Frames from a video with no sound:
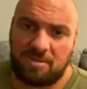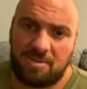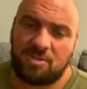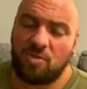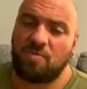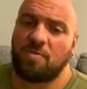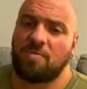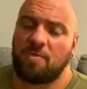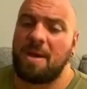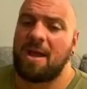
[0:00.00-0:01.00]
So
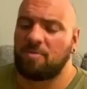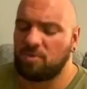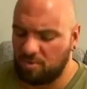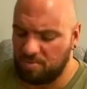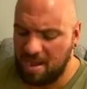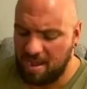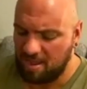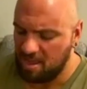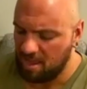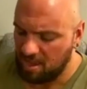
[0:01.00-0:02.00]
for
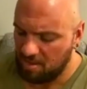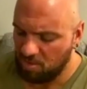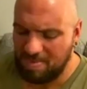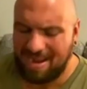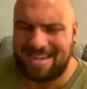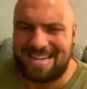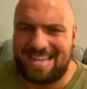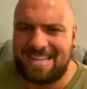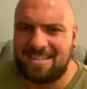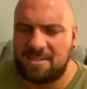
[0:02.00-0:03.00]
my with my
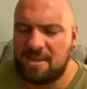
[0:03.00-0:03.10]
knees.